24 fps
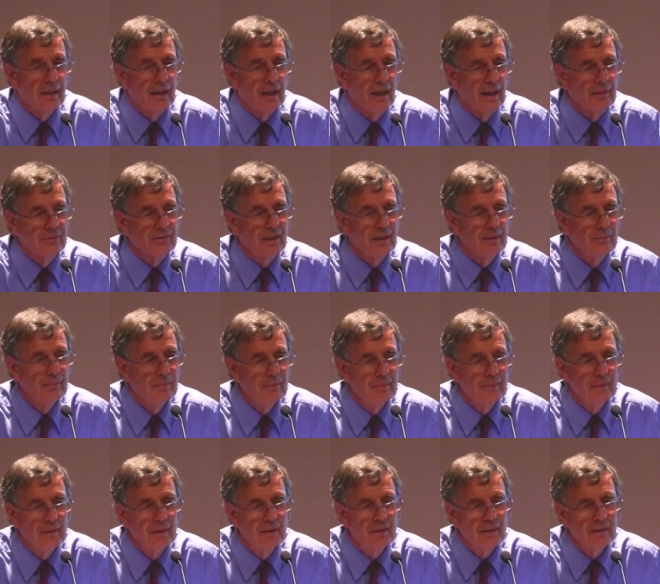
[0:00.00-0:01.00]
I've
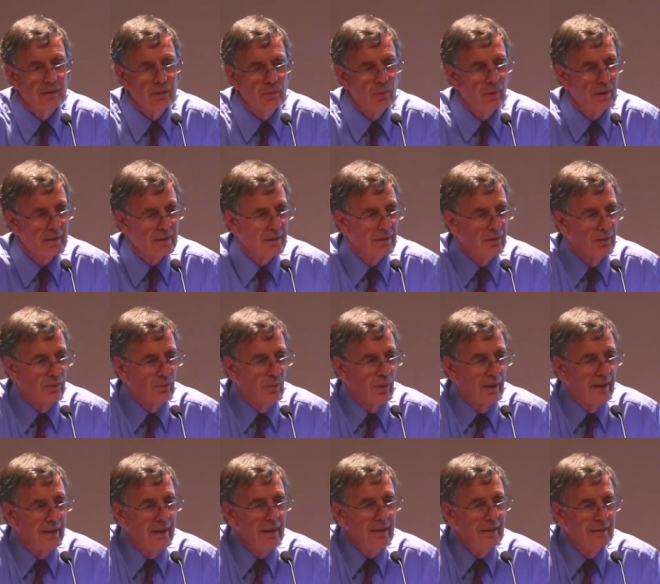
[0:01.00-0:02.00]
come quite a long
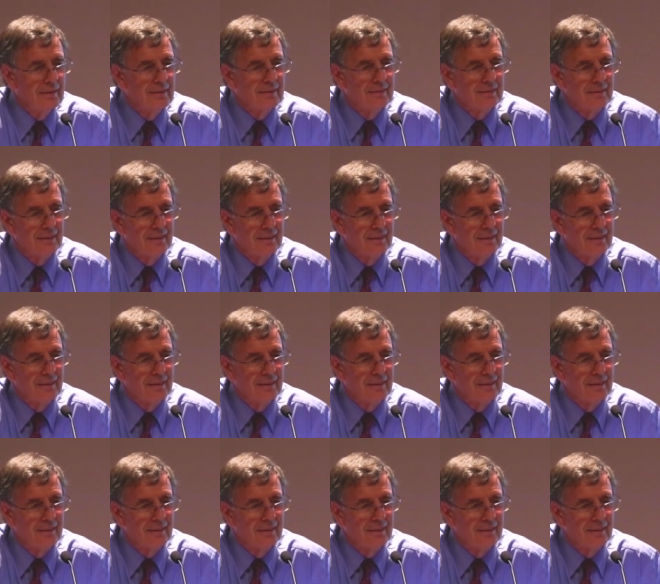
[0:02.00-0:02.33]
way,